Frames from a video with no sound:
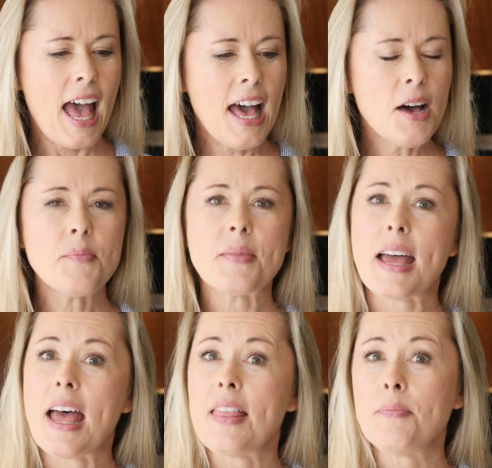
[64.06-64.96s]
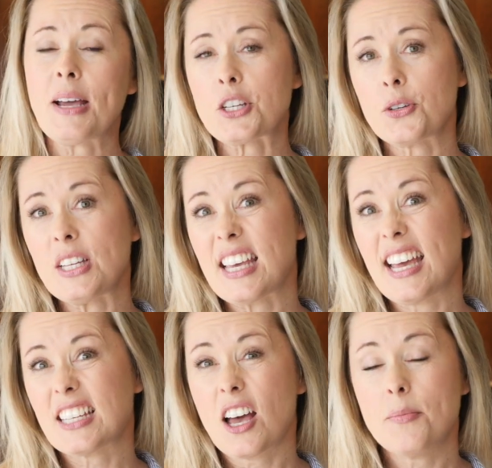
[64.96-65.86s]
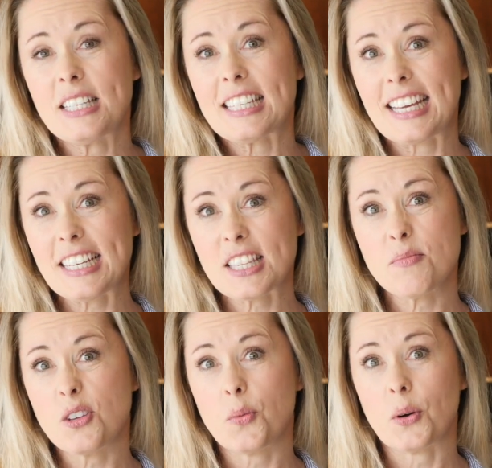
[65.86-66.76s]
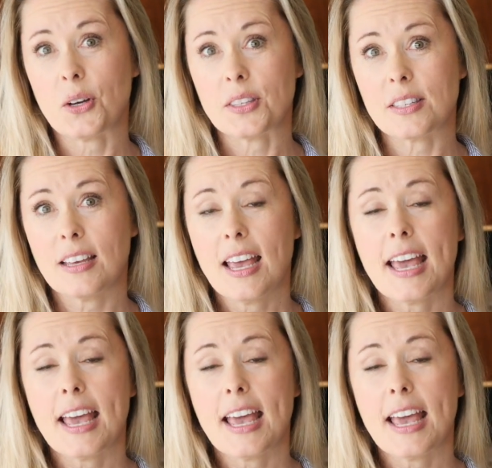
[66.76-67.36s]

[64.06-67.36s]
And then make sure you take time to teach them new words.